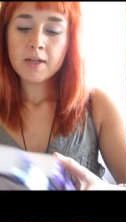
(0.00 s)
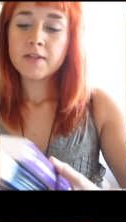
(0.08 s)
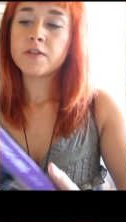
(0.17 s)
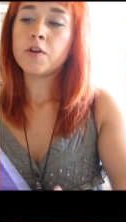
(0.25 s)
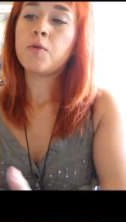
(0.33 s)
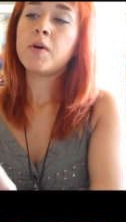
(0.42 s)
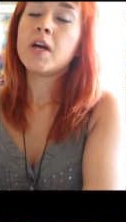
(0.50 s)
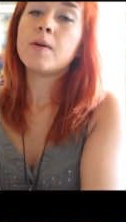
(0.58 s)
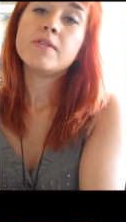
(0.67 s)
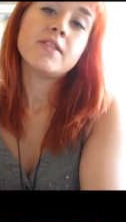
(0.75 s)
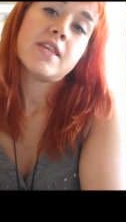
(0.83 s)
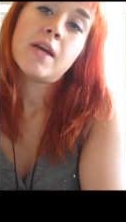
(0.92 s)
so what I
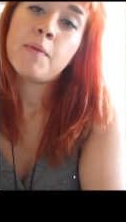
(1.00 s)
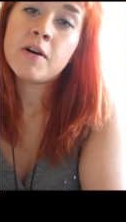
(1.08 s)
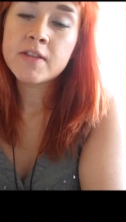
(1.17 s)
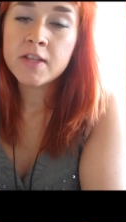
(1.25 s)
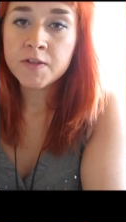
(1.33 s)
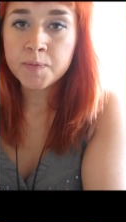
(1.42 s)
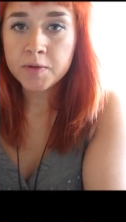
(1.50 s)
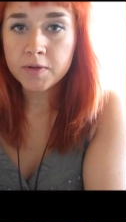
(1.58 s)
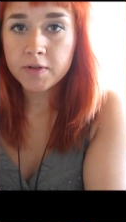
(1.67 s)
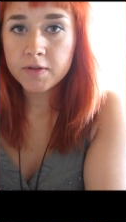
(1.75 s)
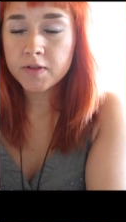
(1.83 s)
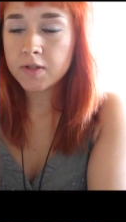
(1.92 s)
would say about these
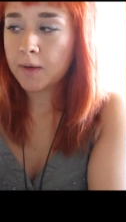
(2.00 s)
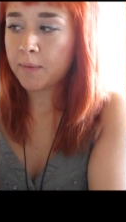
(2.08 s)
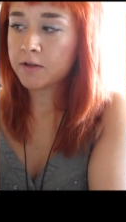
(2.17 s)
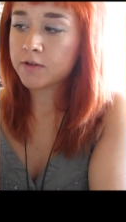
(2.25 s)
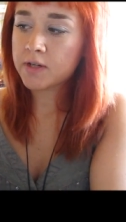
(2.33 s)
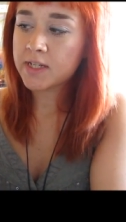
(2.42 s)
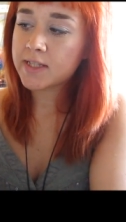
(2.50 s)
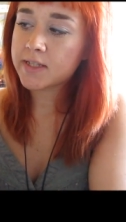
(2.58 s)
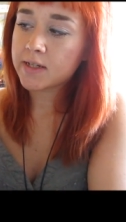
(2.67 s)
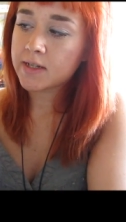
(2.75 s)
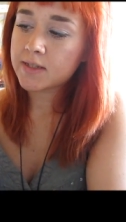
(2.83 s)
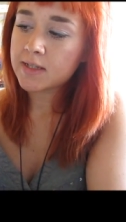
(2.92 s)
books, about
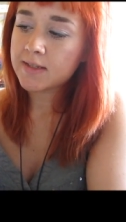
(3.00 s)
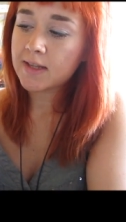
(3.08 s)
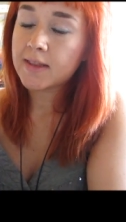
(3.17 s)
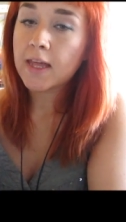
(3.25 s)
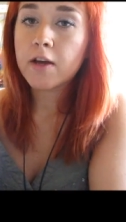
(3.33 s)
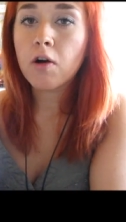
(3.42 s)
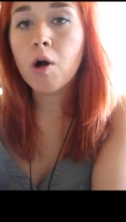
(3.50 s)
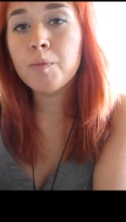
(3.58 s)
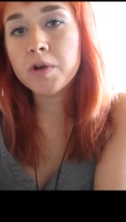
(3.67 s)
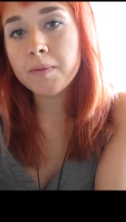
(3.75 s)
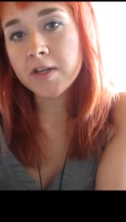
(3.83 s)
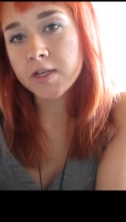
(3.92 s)
crystals, is that they
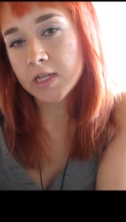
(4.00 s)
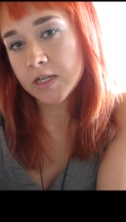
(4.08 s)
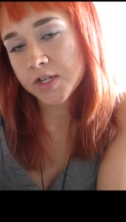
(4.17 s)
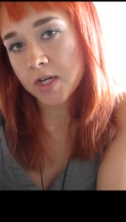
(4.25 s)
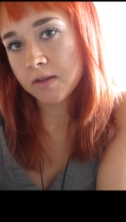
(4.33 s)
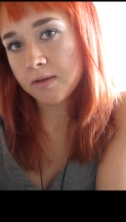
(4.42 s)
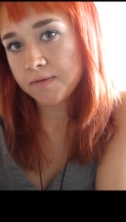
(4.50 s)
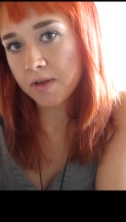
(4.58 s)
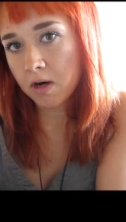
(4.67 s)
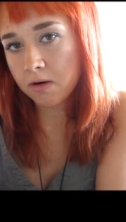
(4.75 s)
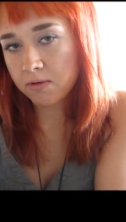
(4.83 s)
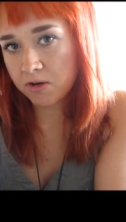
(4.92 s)
complement each other
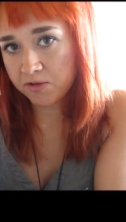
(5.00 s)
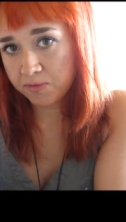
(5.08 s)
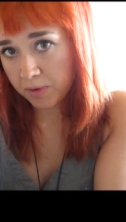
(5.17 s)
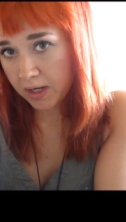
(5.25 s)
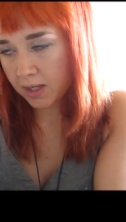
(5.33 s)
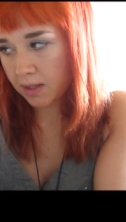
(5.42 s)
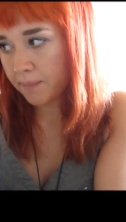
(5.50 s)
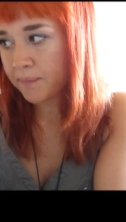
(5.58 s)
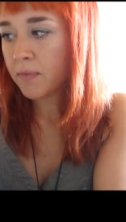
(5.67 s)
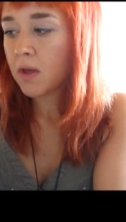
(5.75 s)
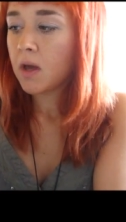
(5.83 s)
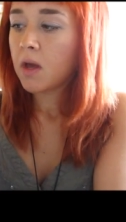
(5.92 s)
very, very well.
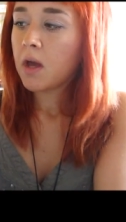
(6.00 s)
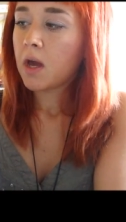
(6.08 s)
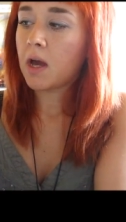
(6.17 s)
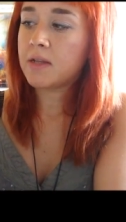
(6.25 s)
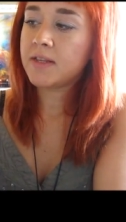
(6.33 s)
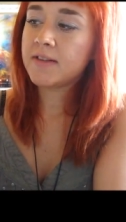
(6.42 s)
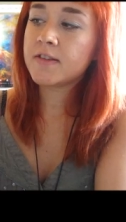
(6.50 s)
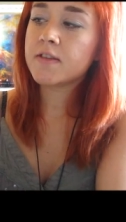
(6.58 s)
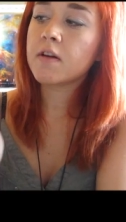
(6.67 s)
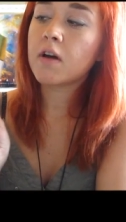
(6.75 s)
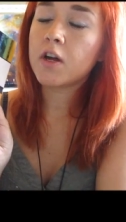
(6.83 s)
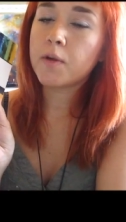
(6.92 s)
And this is
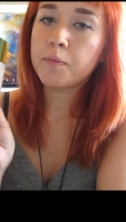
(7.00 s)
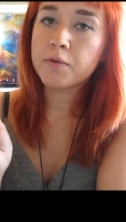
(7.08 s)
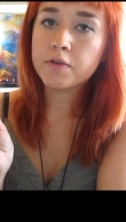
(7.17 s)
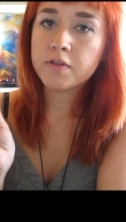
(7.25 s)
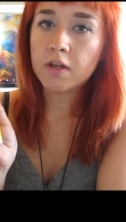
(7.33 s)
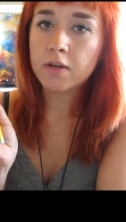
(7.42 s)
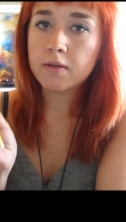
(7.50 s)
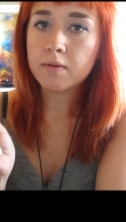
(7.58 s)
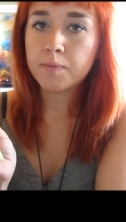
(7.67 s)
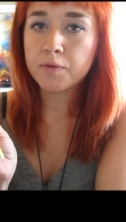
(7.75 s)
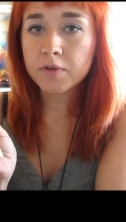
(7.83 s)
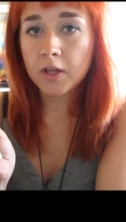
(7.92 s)
the kind of books that
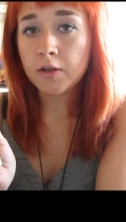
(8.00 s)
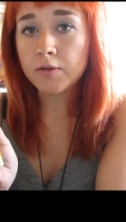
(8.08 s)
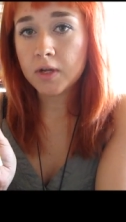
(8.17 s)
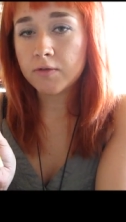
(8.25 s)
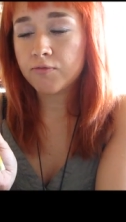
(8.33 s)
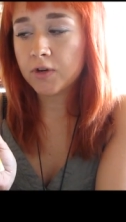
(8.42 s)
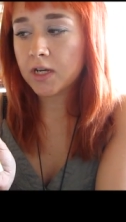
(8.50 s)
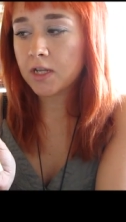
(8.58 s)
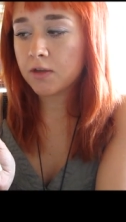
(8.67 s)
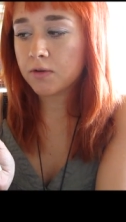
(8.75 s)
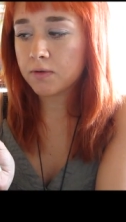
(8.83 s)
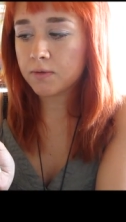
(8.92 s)
book that you can really
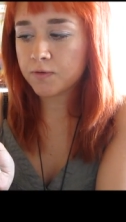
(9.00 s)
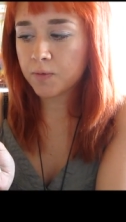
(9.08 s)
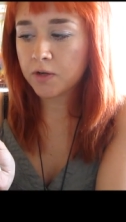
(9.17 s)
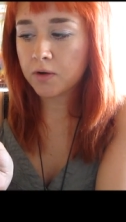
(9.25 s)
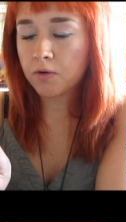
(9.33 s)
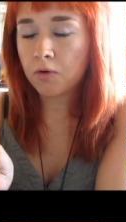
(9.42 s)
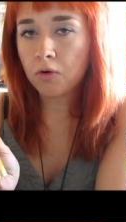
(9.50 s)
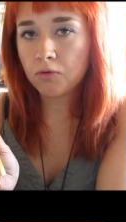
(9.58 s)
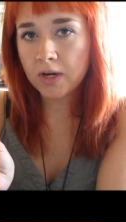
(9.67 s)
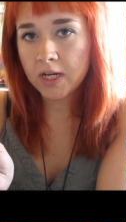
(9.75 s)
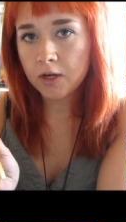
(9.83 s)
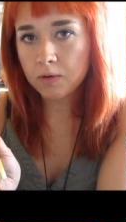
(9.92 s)
use when you are
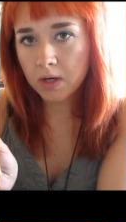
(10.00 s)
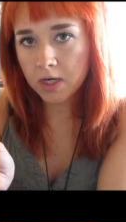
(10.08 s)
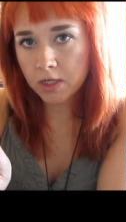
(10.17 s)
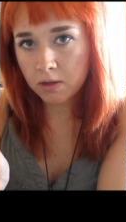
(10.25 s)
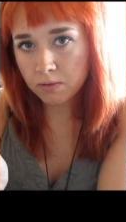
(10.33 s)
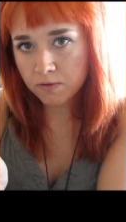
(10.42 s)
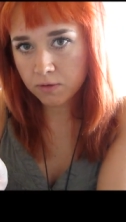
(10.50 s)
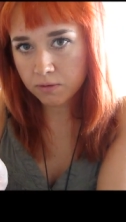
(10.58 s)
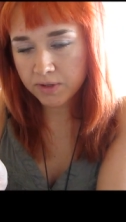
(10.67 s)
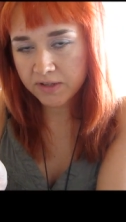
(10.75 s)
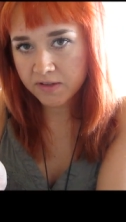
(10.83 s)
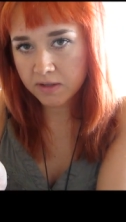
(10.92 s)
already quite used to
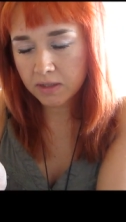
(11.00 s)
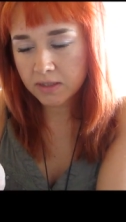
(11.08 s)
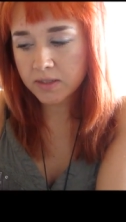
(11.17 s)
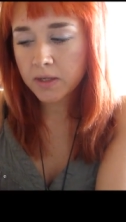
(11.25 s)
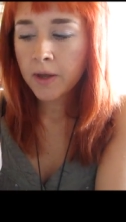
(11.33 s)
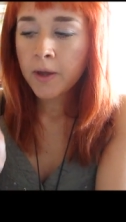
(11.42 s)
crystals.